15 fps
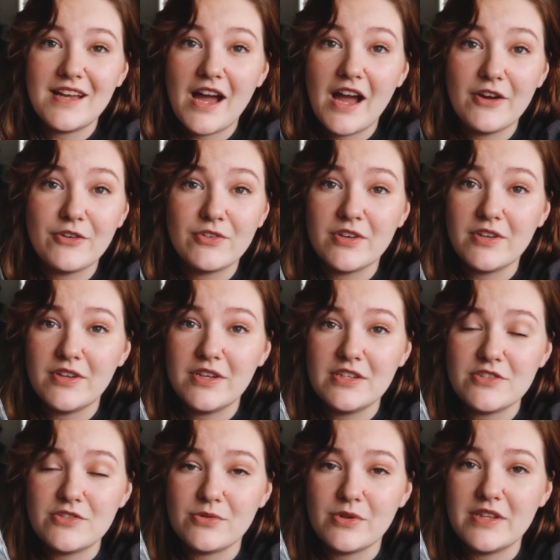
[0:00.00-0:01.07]
I really
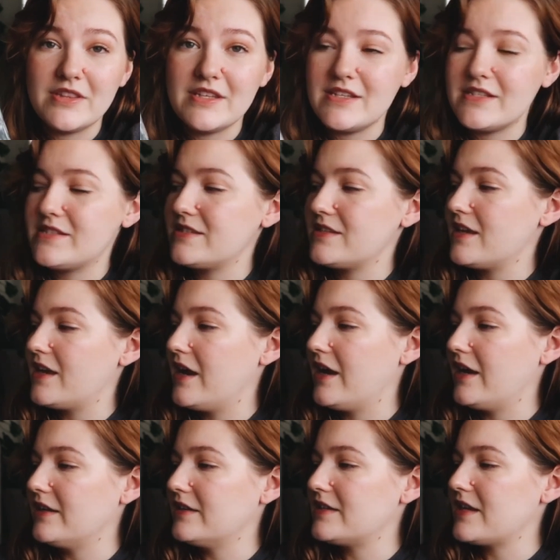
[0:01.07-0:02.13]
enjoyed this
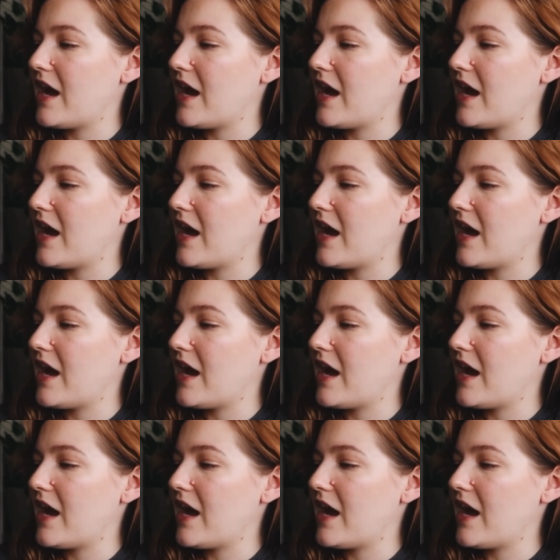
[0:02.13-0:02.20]
and